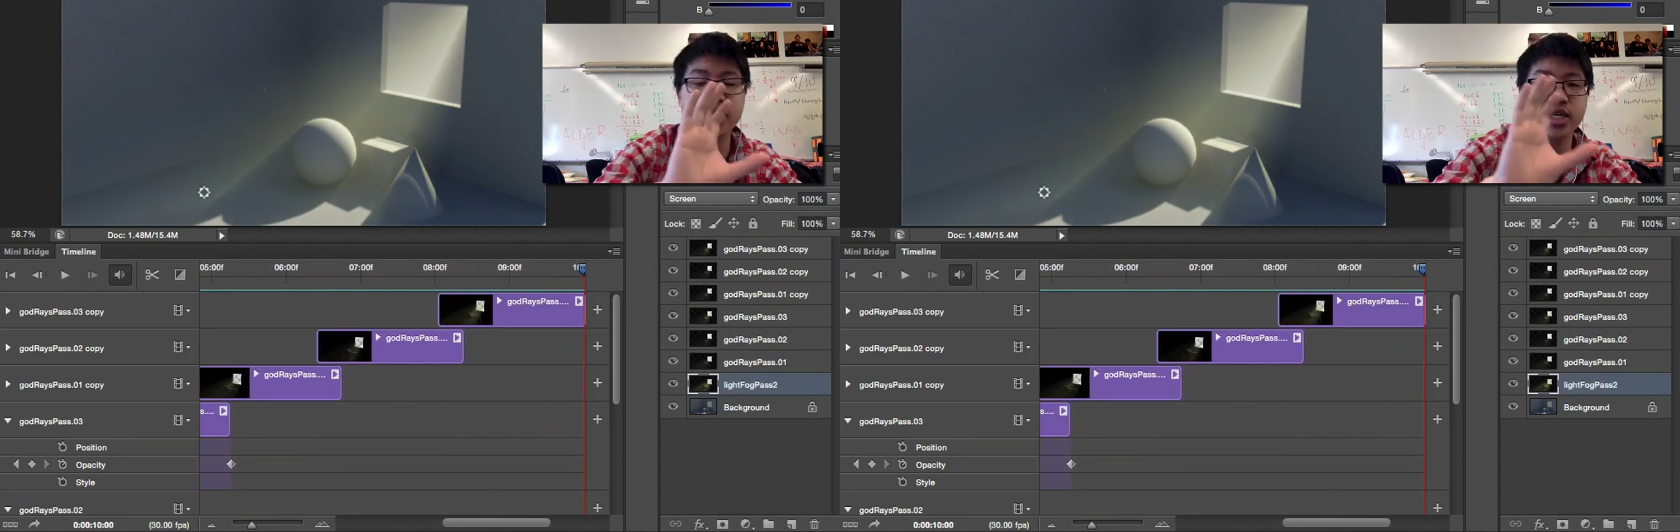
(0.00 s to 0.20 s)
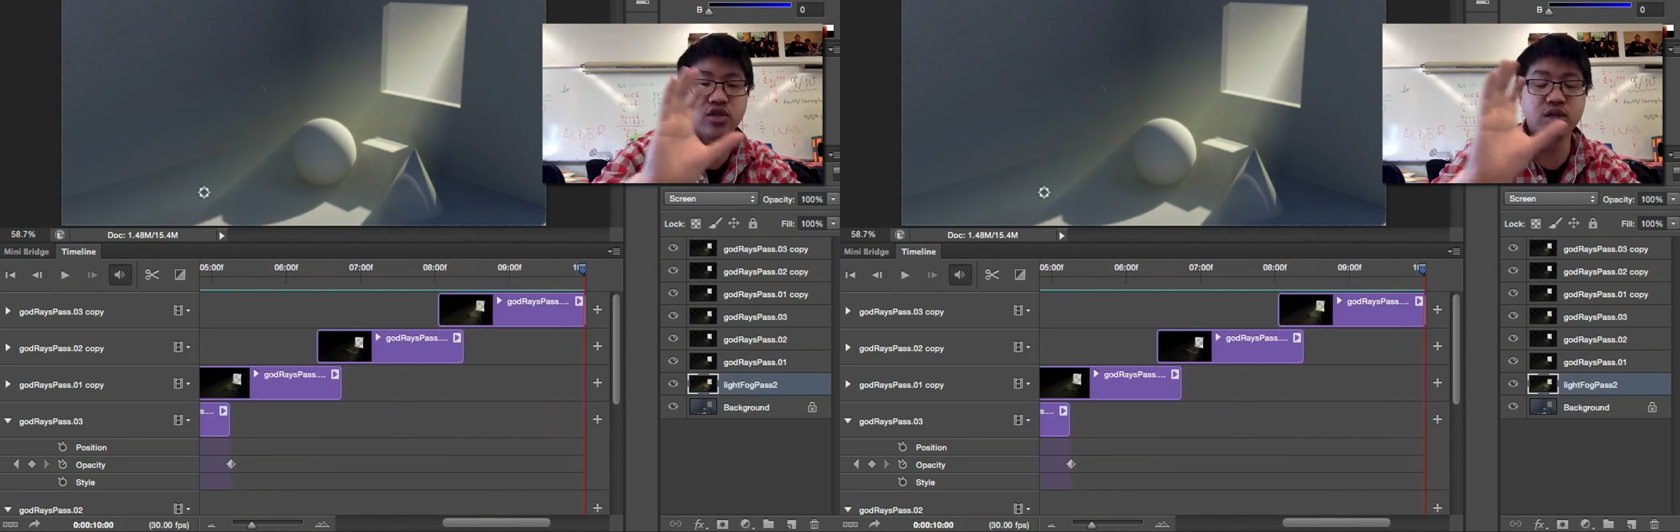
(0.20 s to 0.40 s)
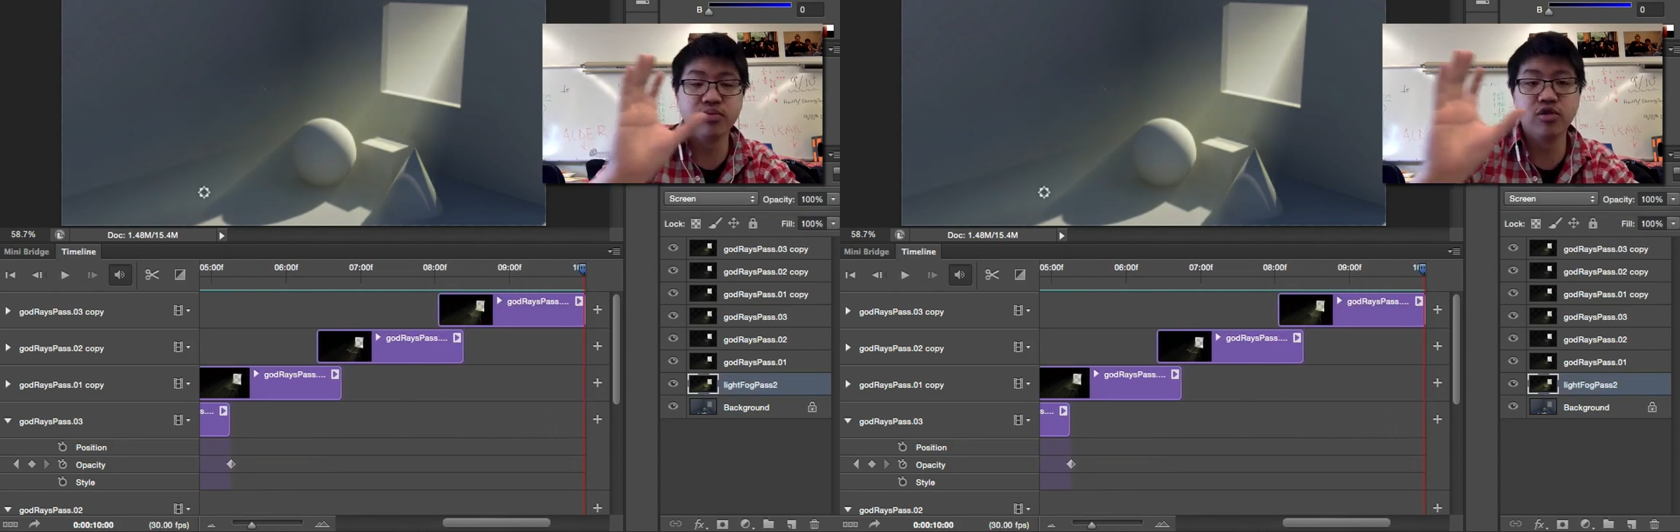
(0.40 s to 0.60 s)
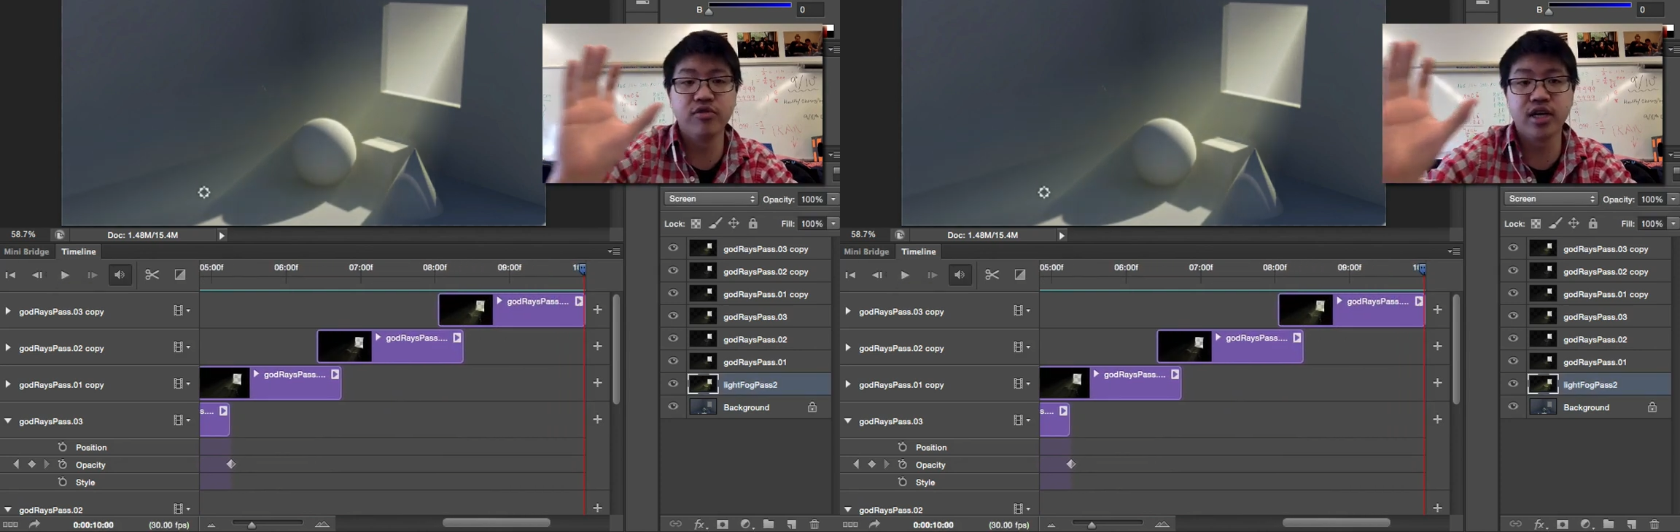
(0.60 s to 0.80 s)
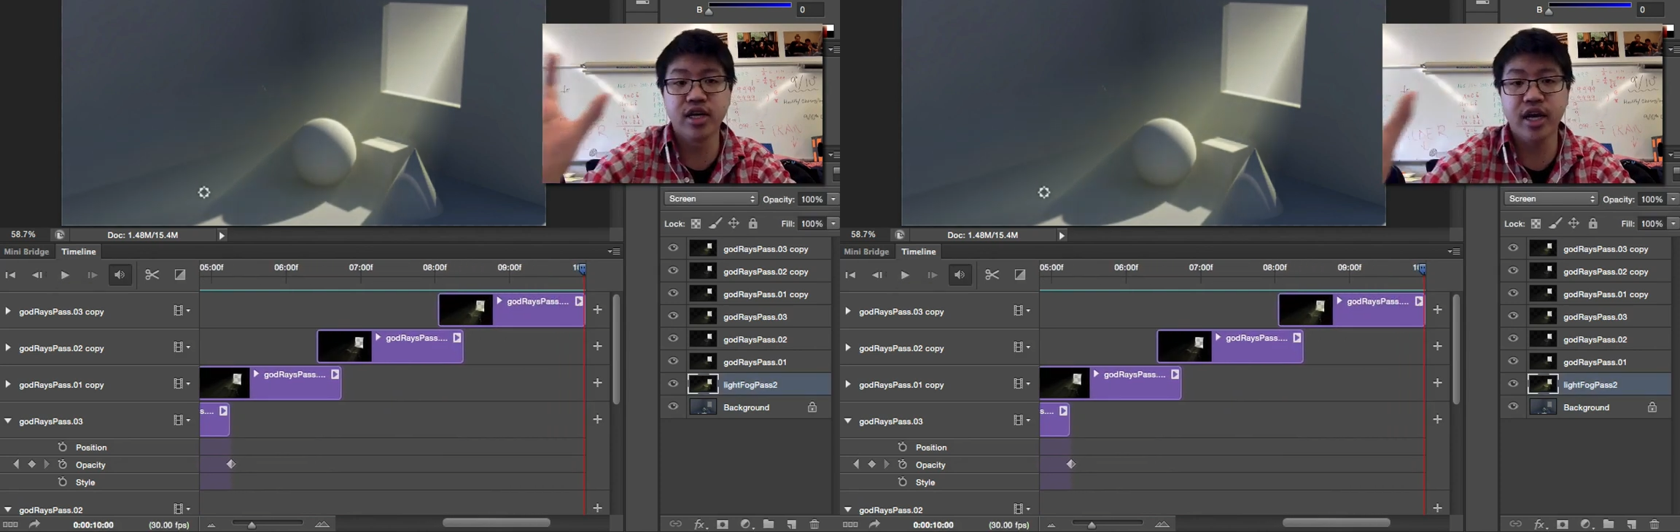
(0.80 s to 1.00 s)
actually
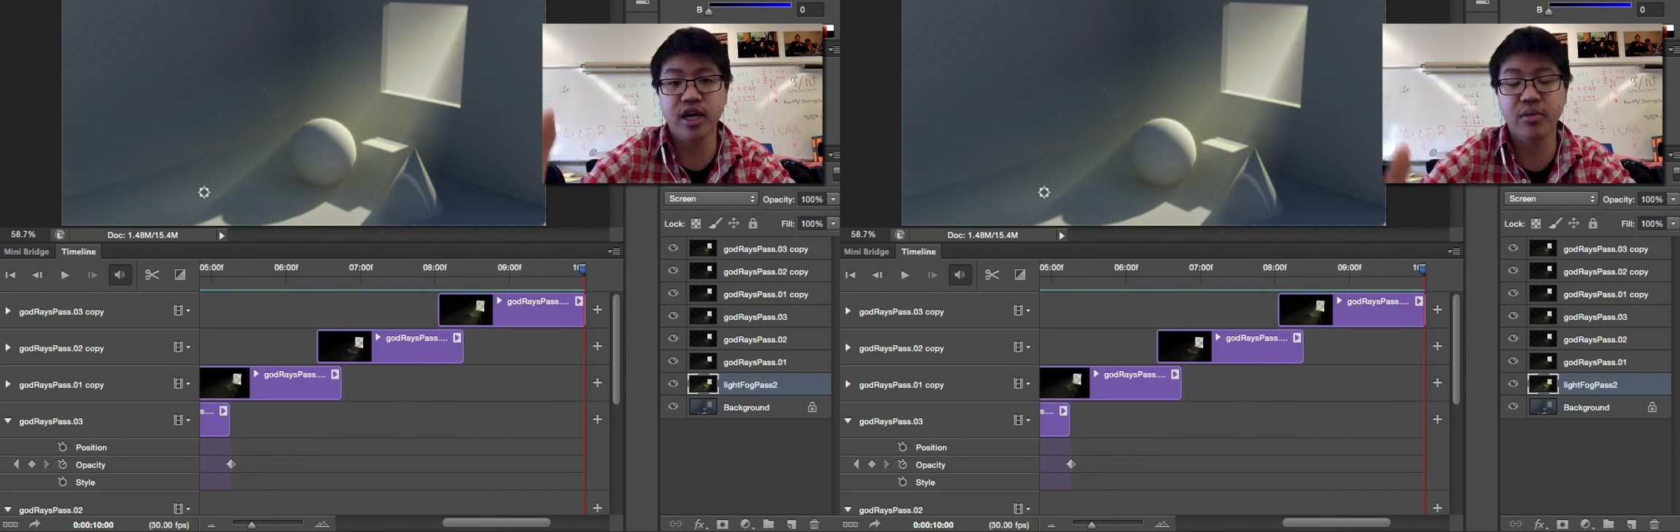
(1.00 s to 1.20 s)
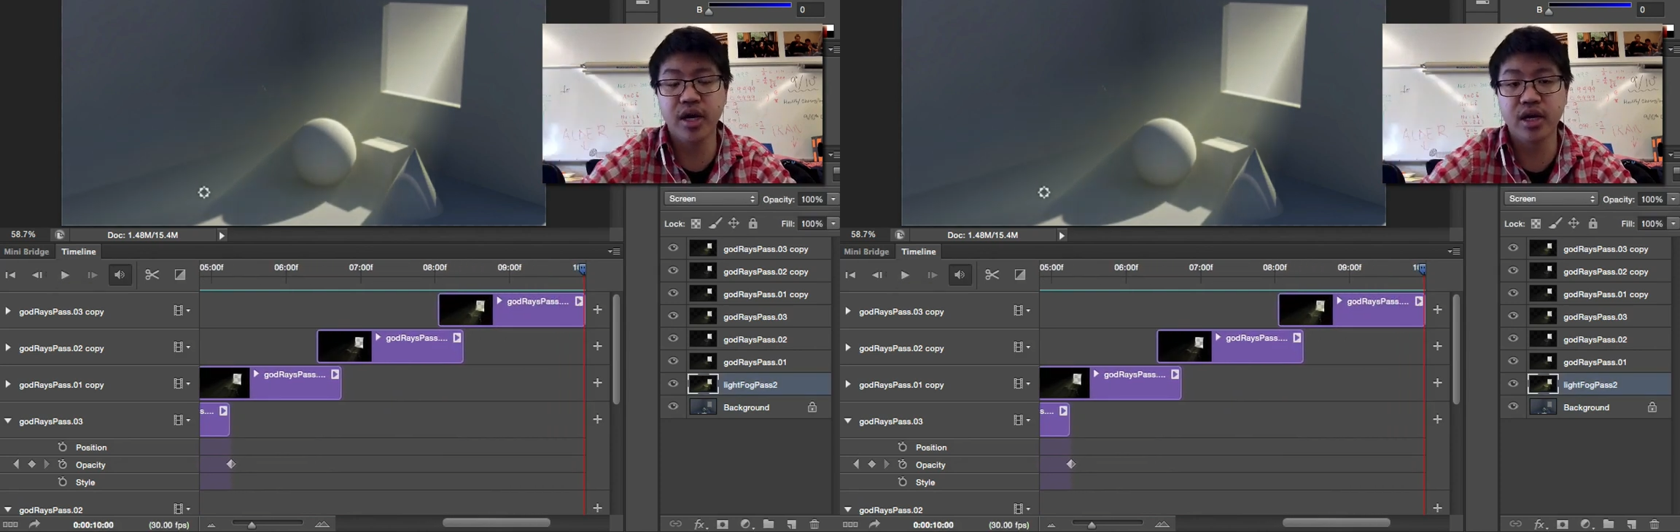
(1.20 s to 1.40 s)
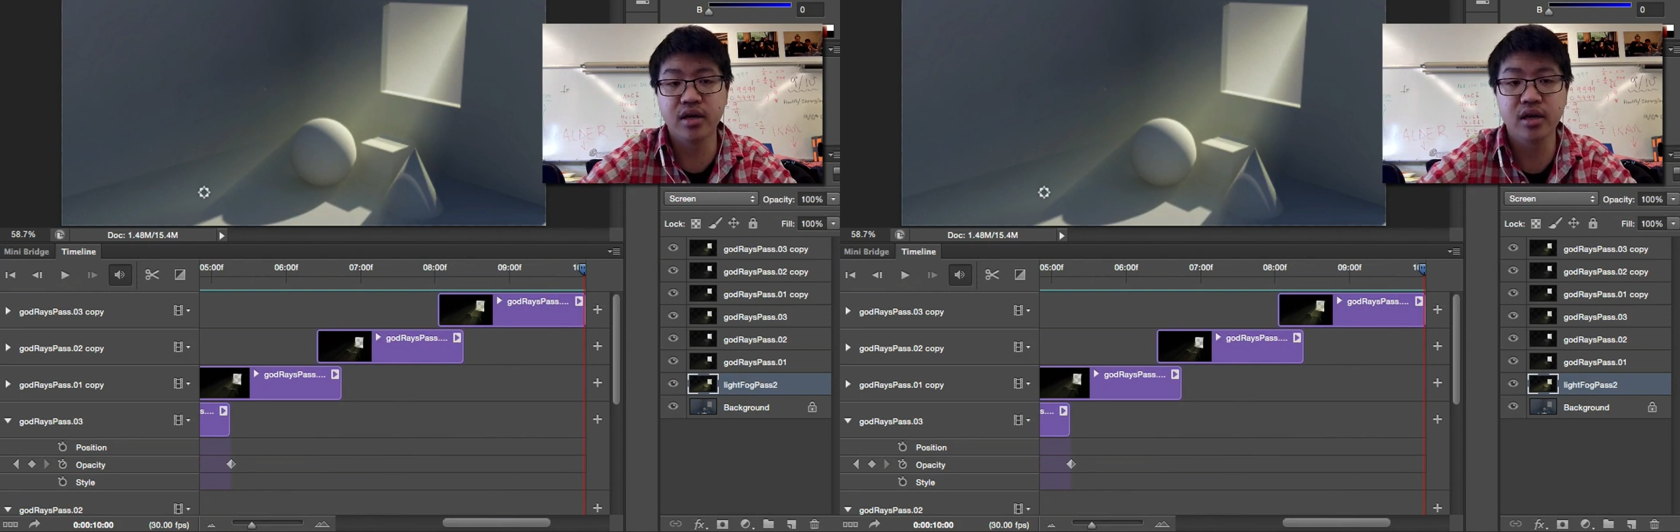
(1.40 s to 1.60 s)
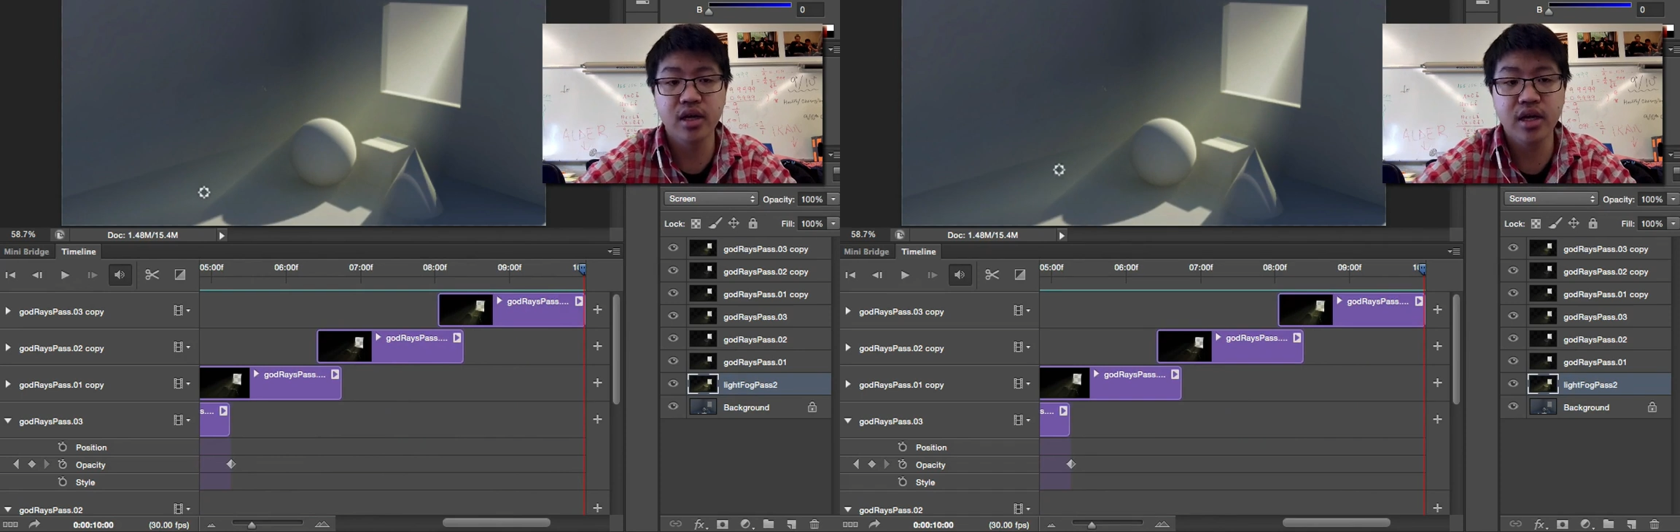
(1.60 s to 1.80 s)
moving and animating,